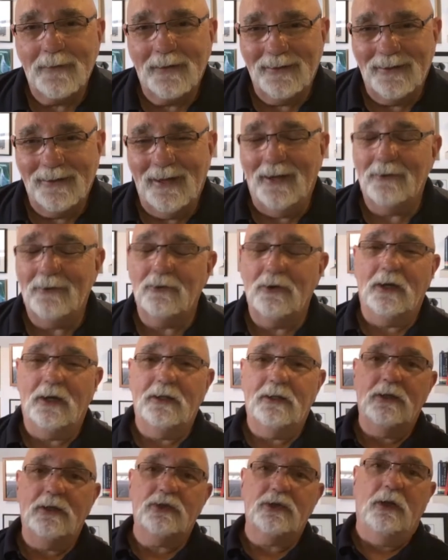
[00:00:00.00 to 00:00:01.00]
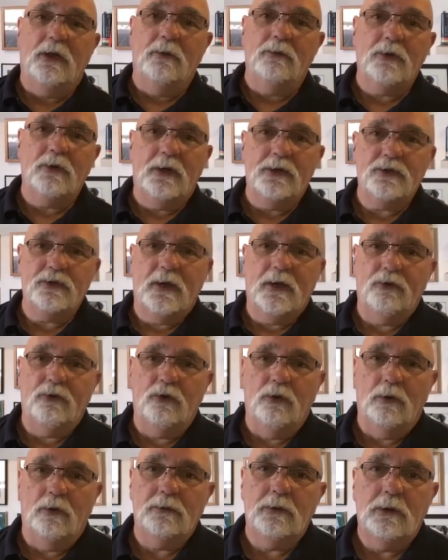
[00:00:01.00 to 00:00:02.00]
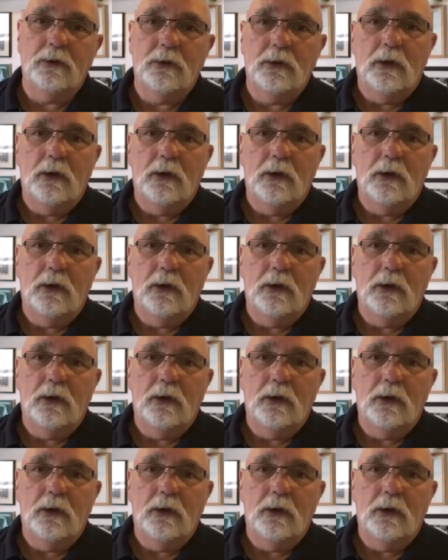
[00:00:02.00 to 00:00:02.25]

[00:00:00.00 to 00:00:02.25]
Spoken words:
Yeah, great. Listen, I'm great to have you on.